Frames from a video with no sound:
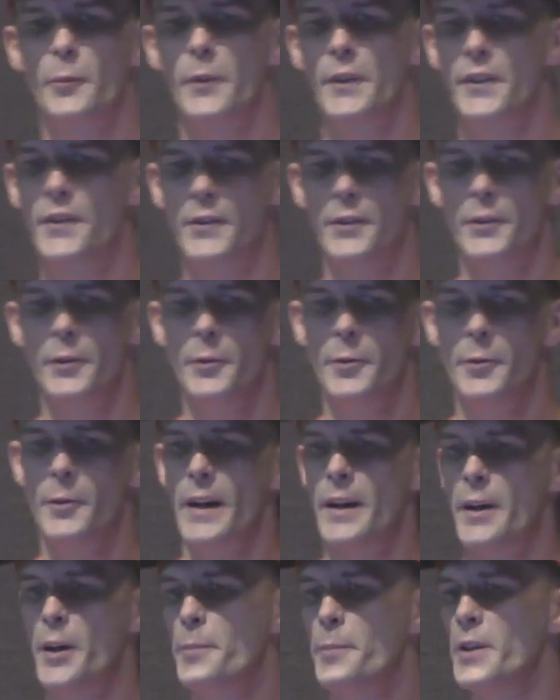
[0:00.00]
was through
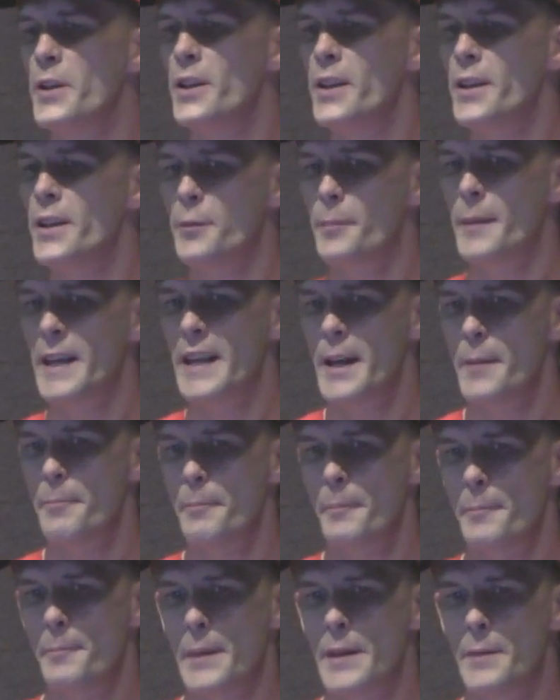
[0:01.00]
an open knowledge meetup
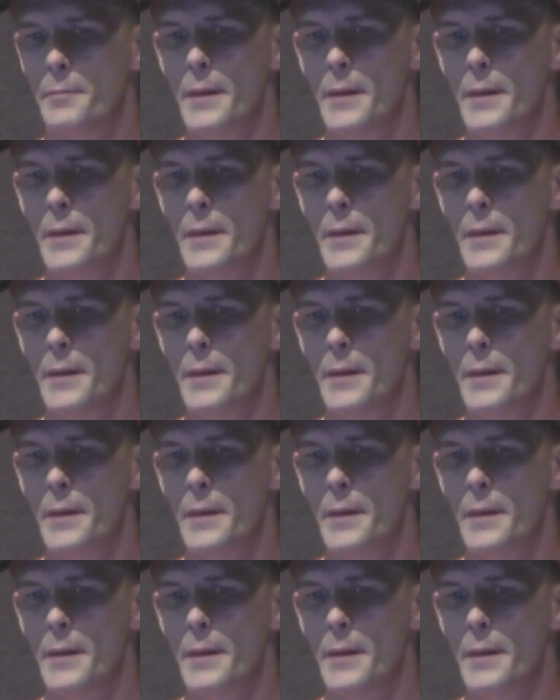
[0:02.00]
in